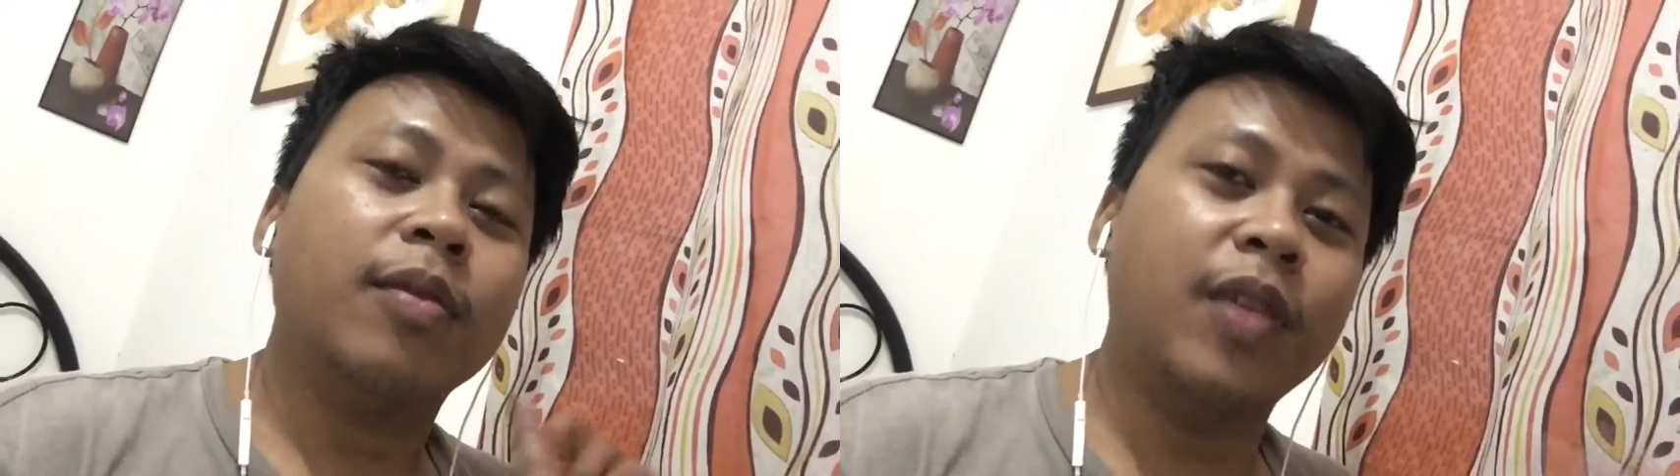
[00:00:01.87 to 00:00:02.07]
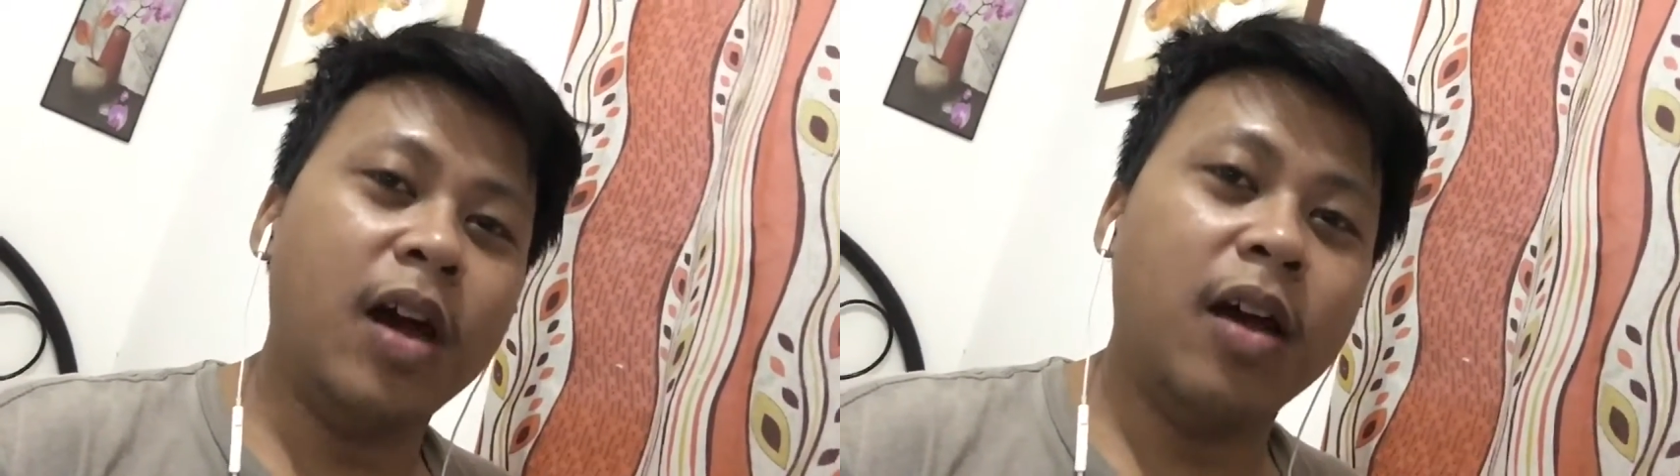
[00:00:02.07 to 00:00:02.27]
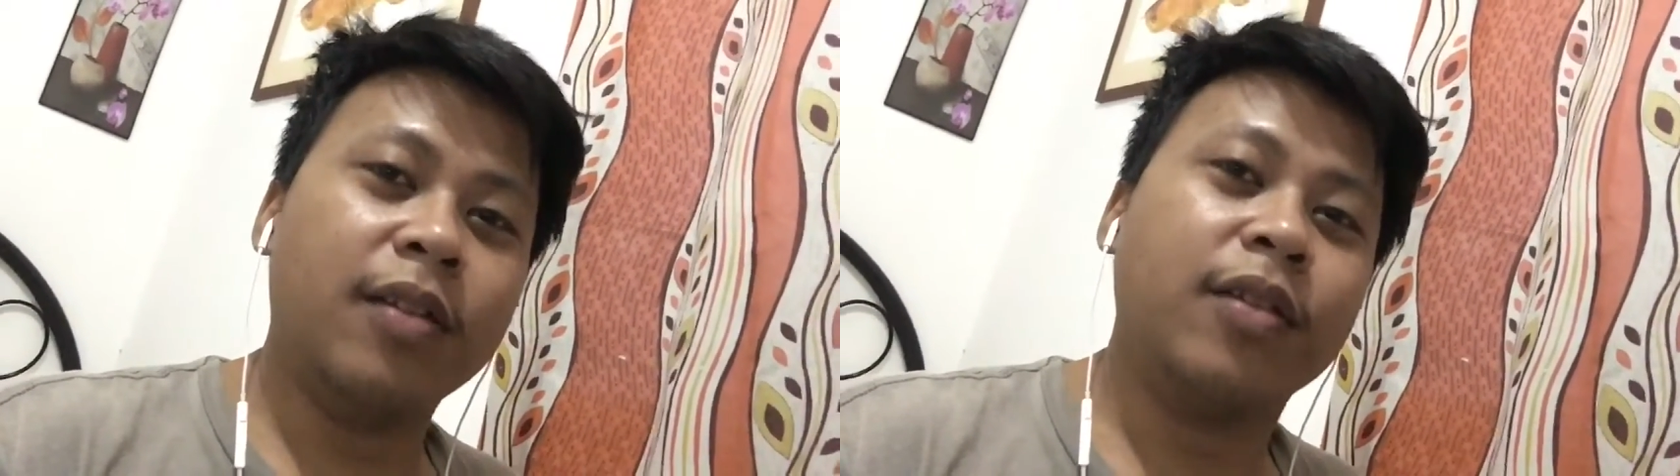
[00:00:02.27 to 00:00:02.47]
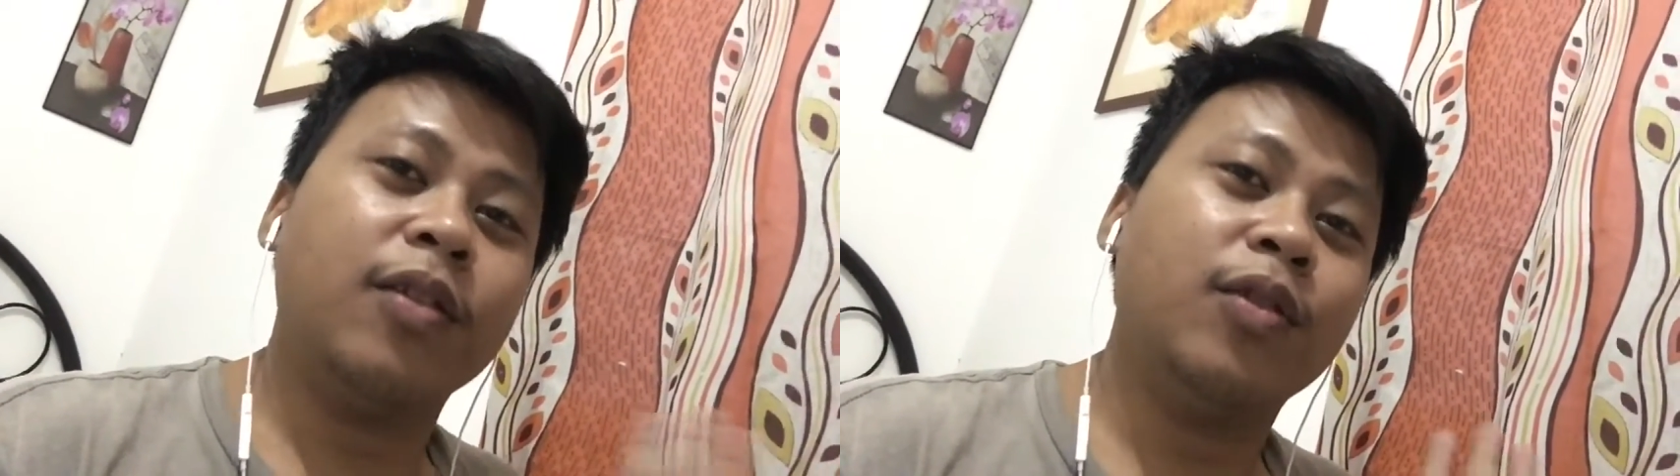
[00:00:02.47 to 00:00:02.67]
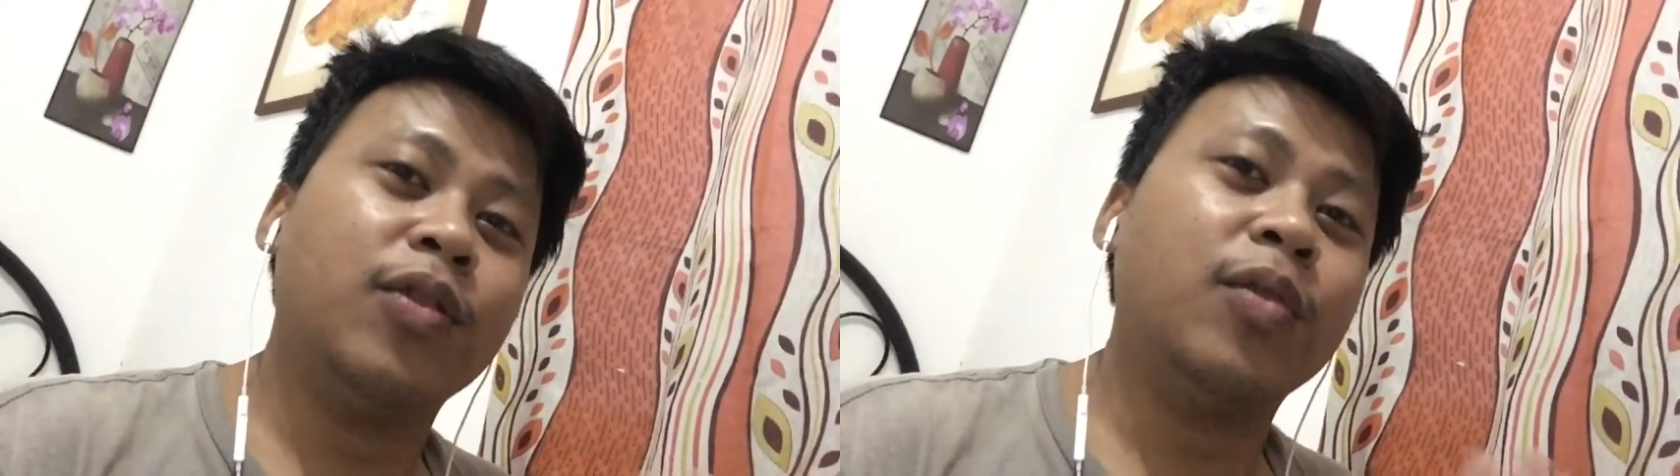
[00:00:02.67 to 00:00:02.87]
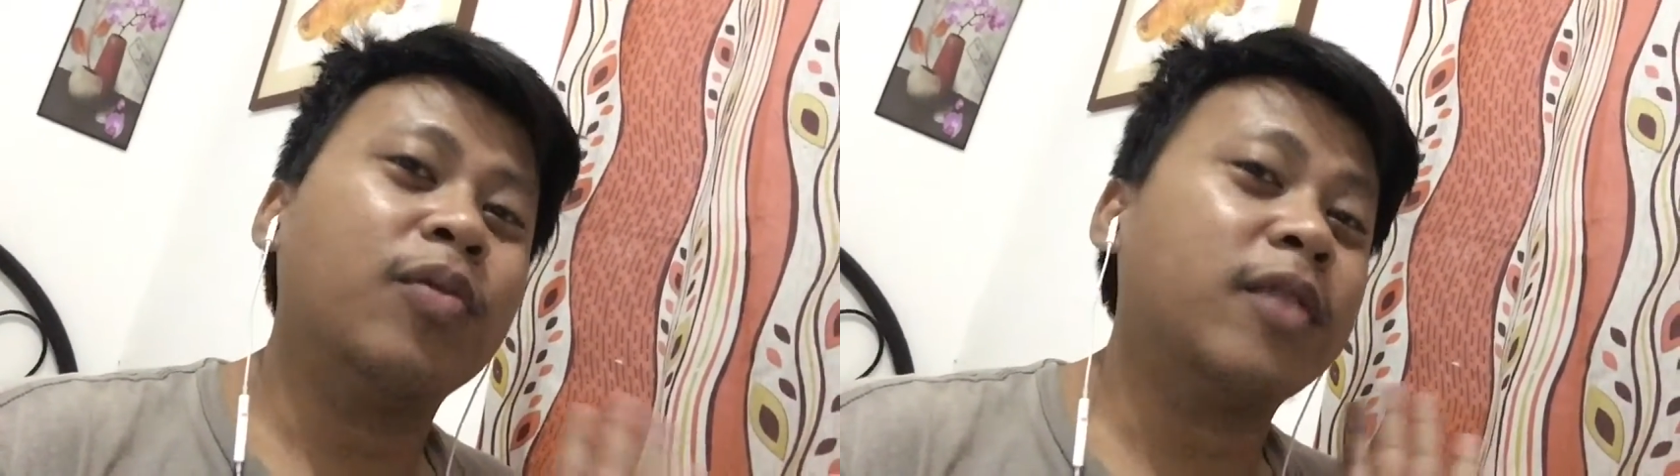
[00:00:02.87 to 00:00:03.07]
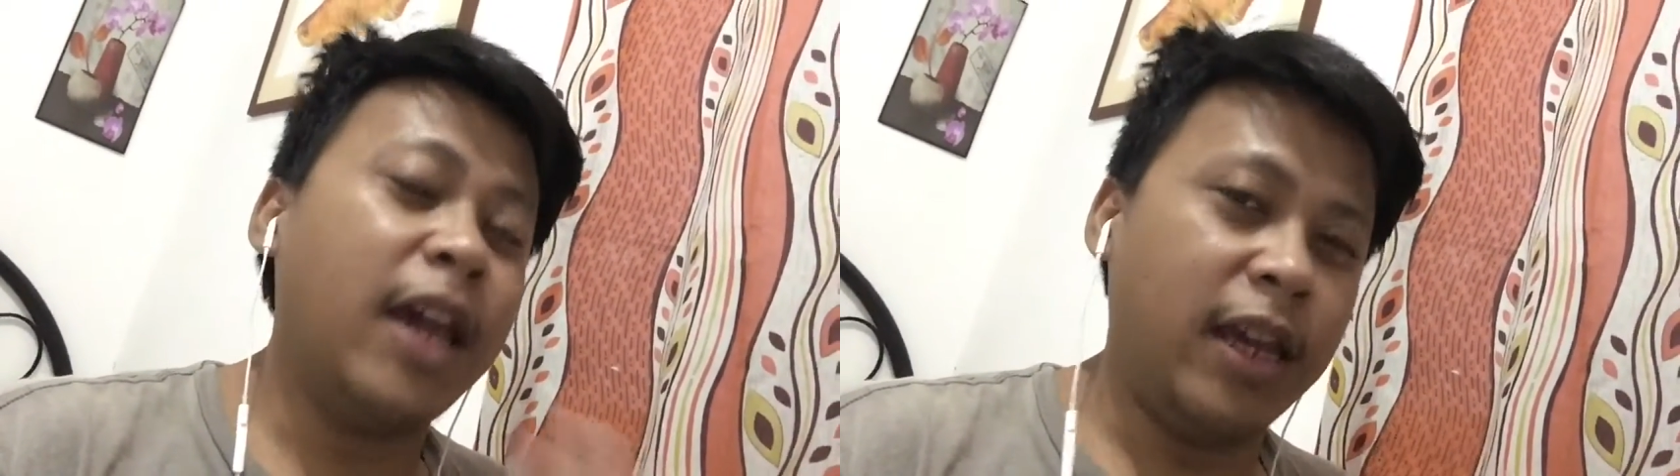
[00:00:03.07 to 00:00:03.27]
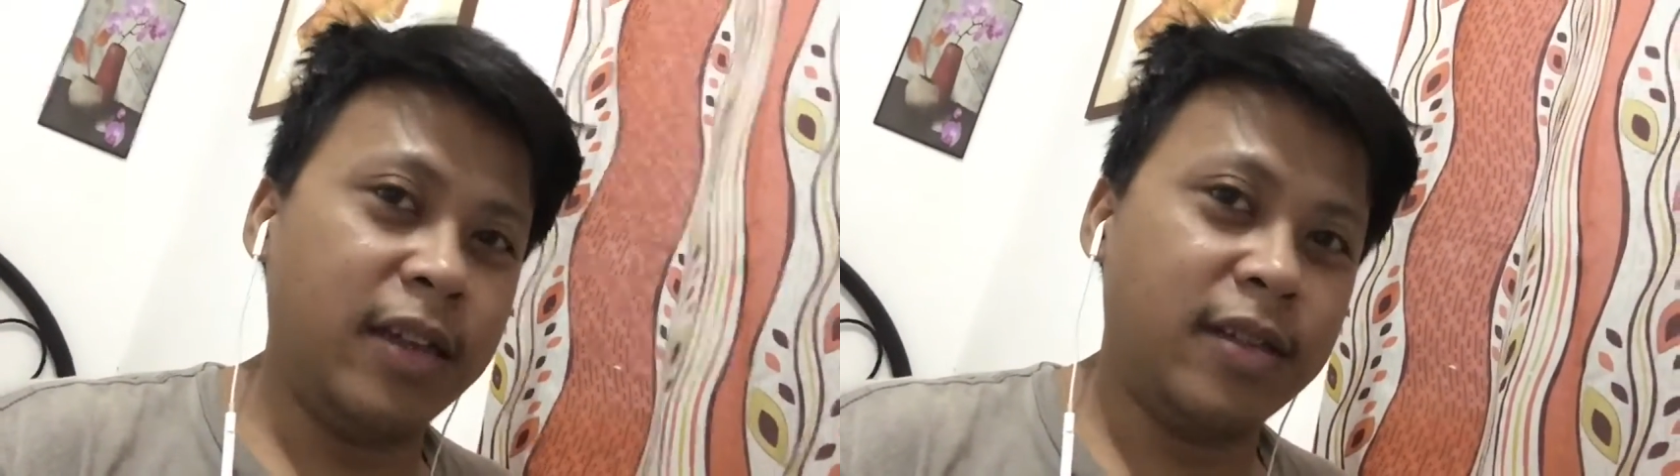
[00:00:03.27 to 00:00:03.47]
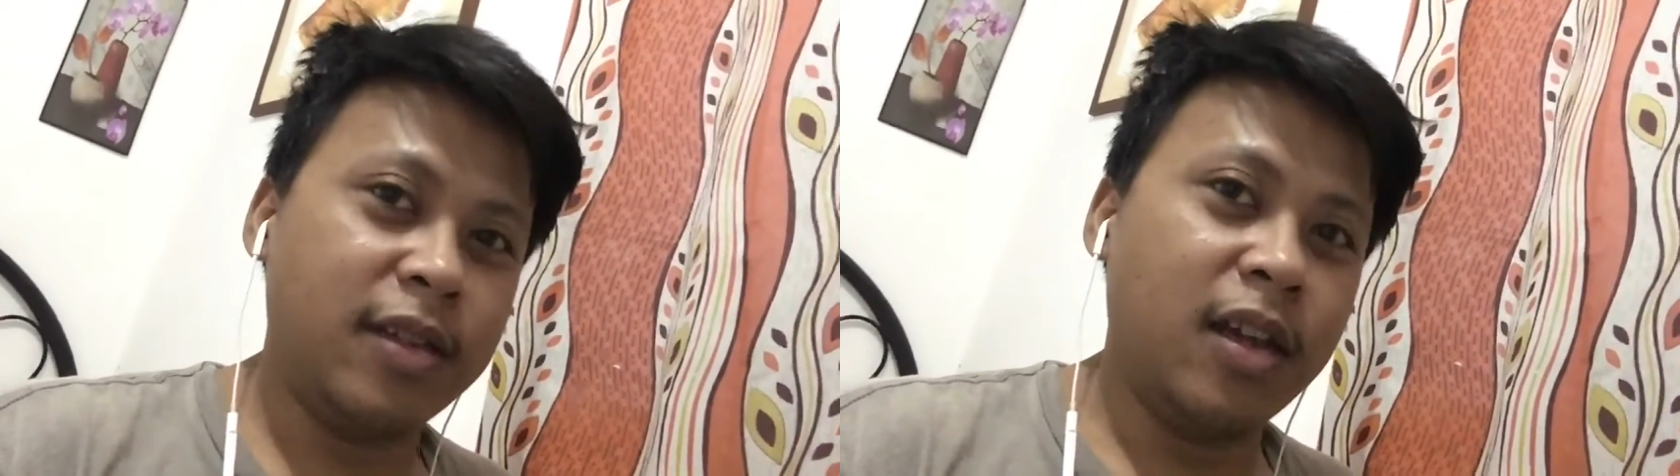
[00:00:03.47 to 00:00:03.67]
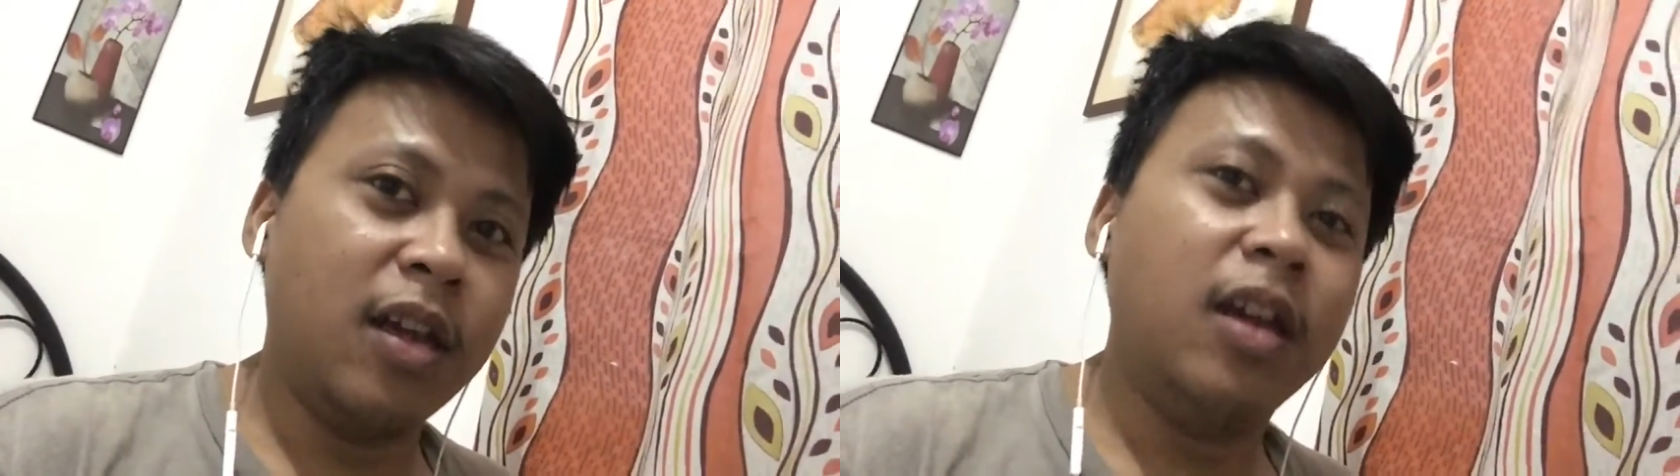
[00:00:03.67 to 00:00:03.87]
does YouTube takes